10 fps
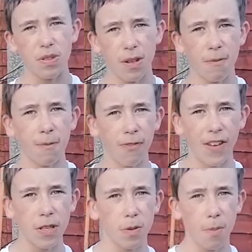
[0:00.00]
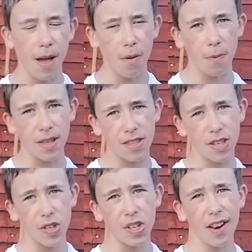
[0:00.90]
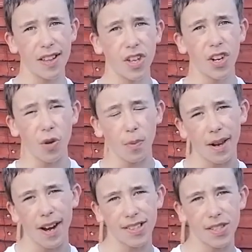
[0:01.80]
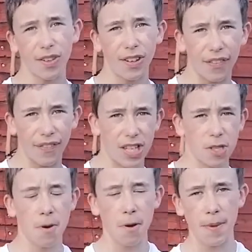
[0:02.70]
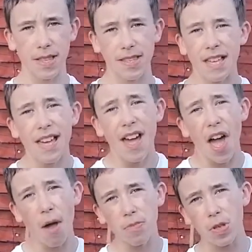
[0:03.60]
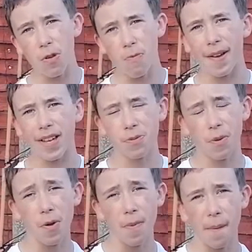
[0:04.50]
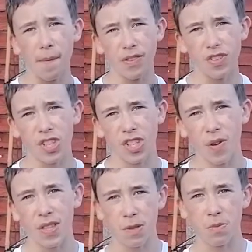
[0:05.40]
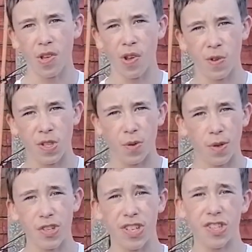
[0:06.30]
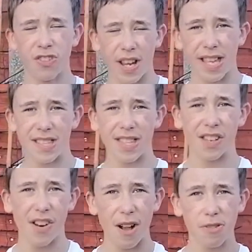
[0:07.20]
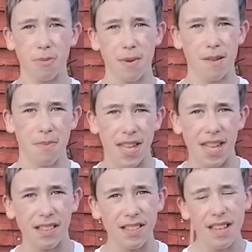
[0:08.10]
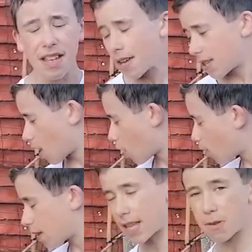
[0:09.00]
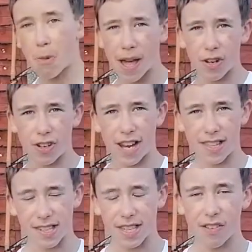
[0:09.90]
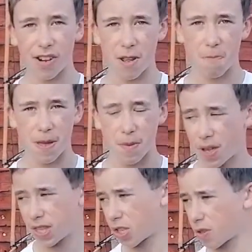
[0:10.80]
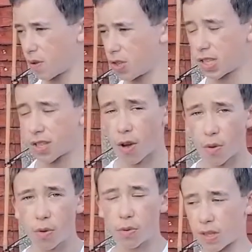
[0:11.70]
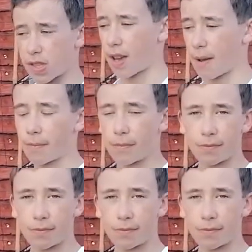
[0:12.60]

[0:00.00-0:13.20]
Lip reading: Some things we like to do a lot of experiments. So we might experiment with just sowing some squashes straight into the ground maybe, and so this might not necessarily be where the squashes go all the time.